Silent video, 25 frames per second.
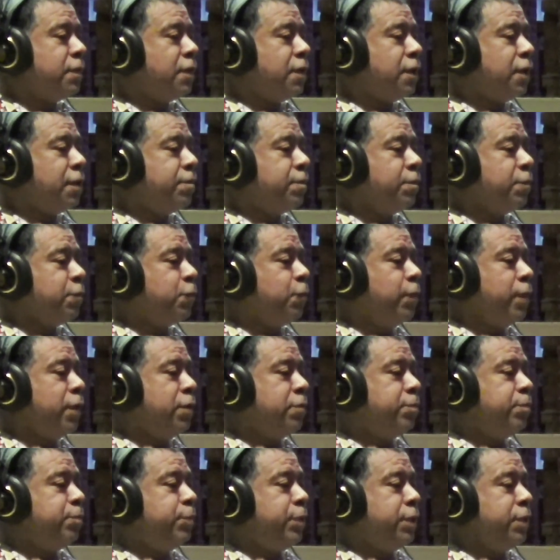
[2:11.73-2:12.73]
I'm
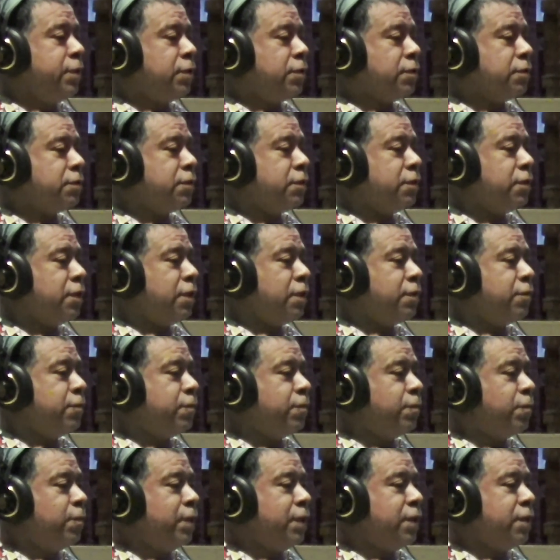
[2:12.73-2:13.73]
well built
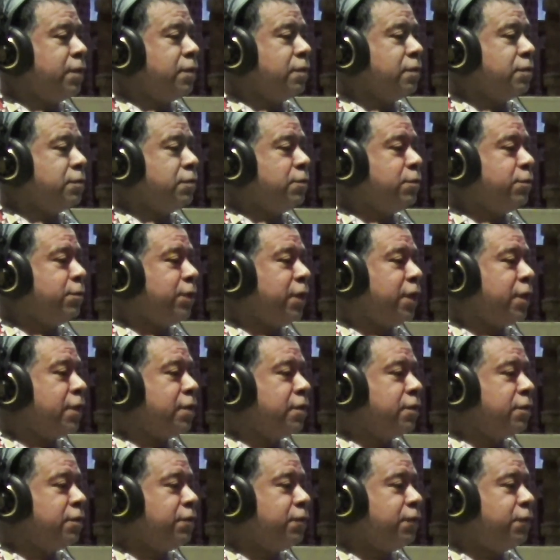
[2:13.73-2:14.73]
and well
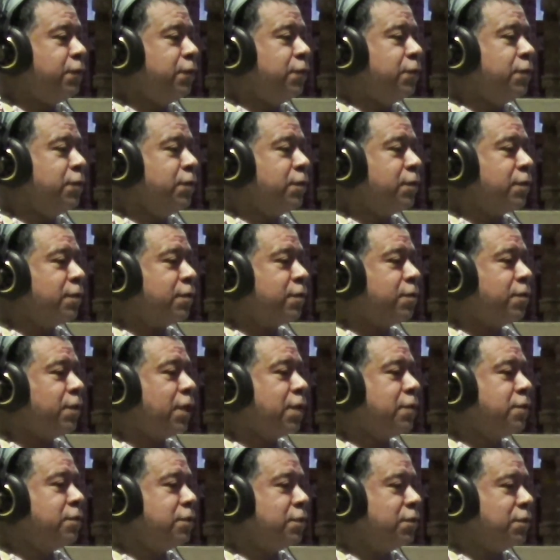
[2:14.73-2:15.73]
trained for
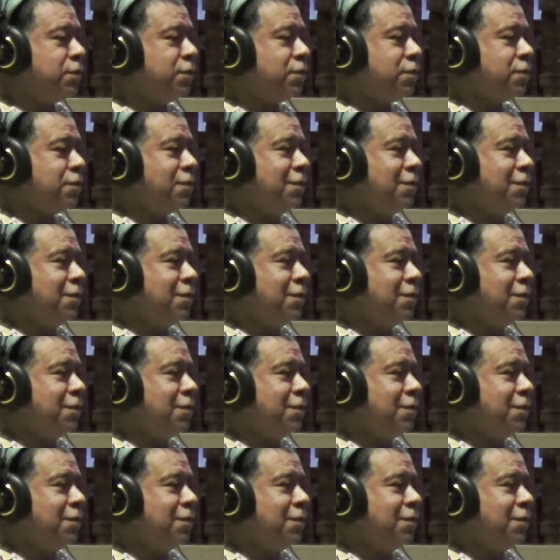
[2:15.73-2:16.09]
crisis.